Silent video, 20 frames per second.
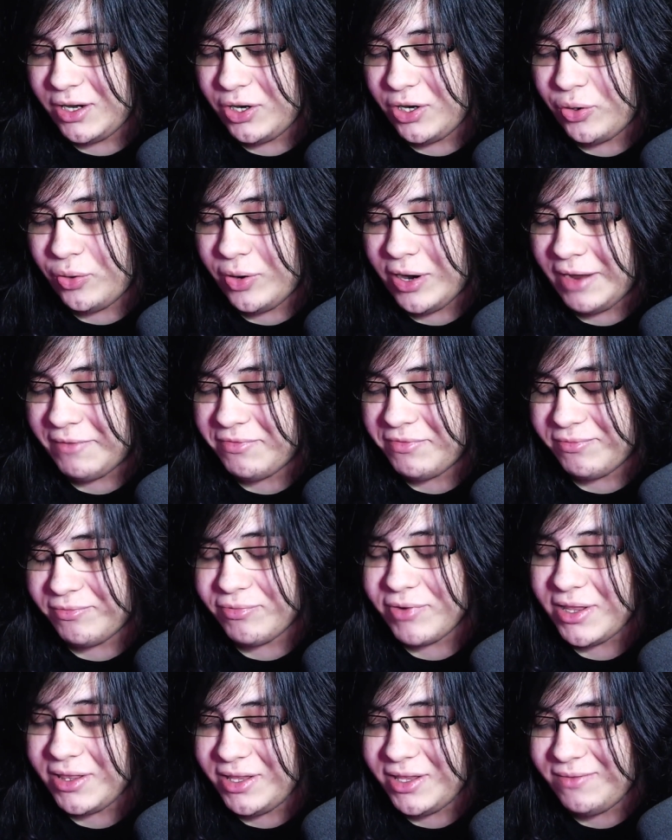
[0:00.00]
who have
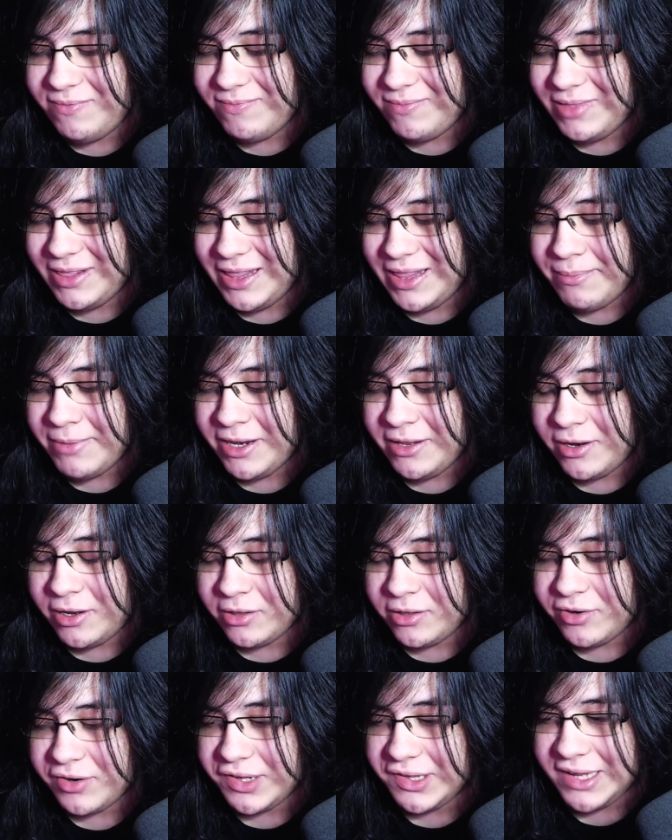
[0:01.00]
really limited
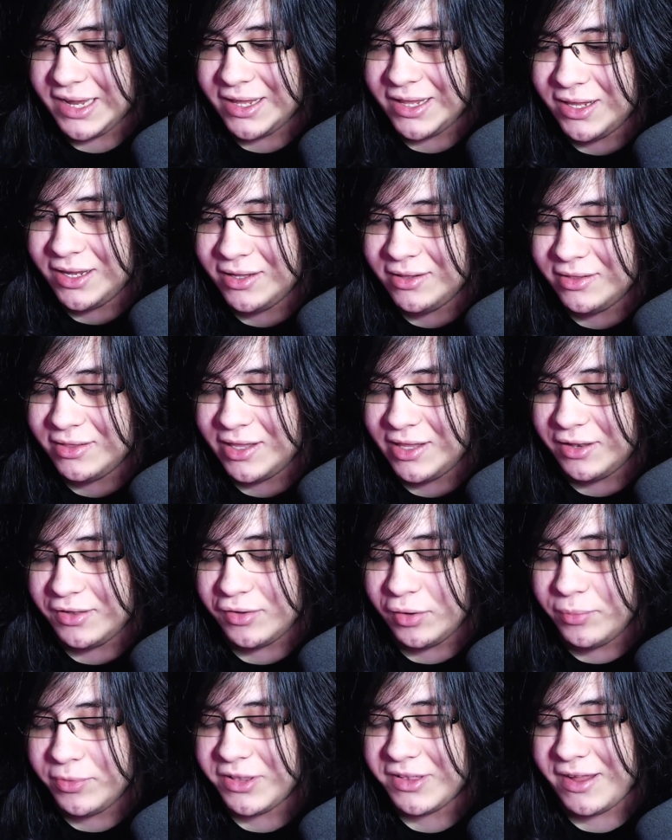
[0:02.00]
understanding that it's
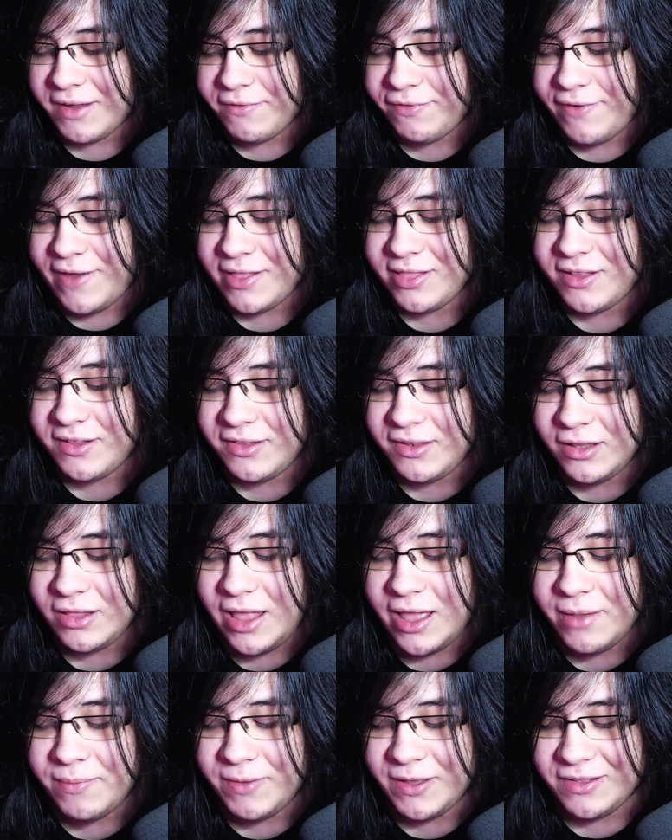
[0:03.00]
almost like fantasy
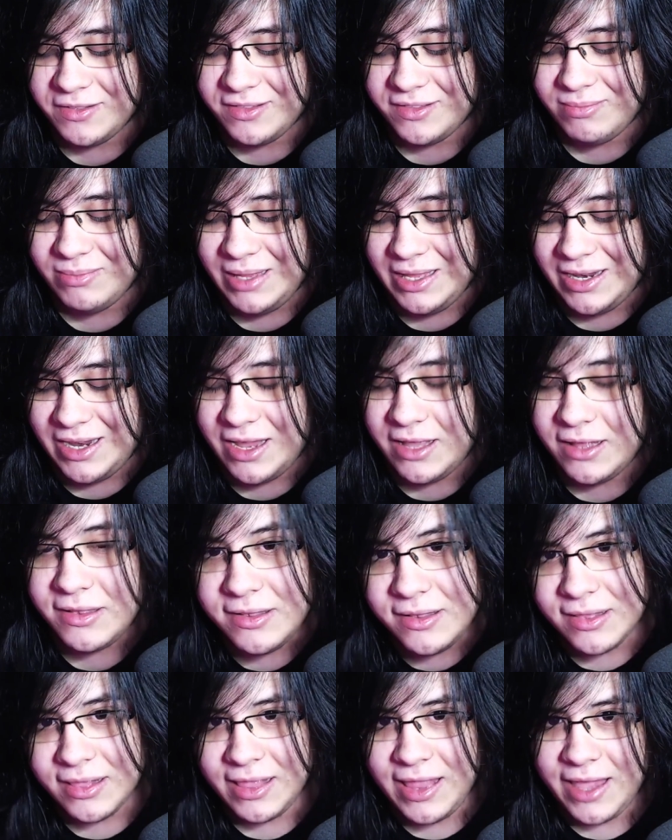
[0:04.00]
like because it
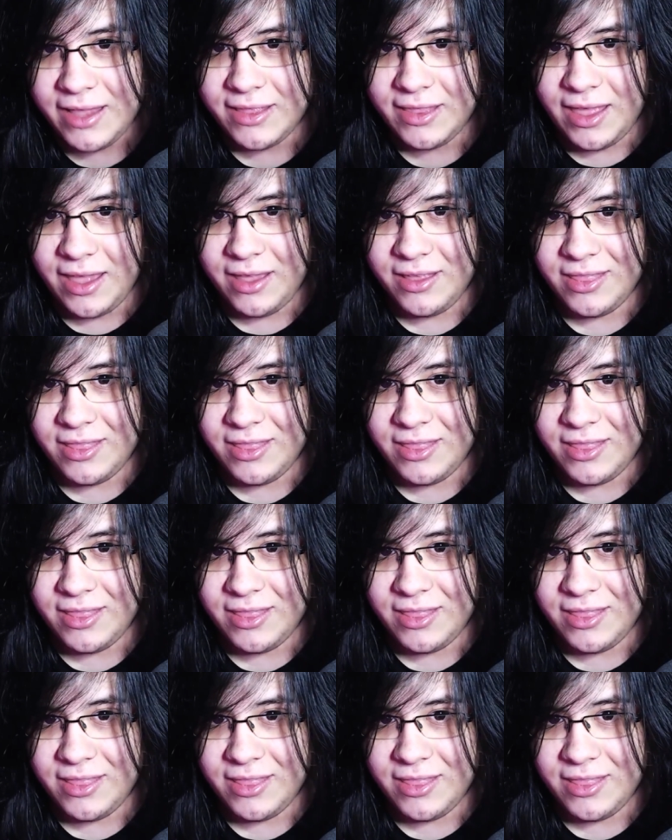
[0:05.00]
is like they,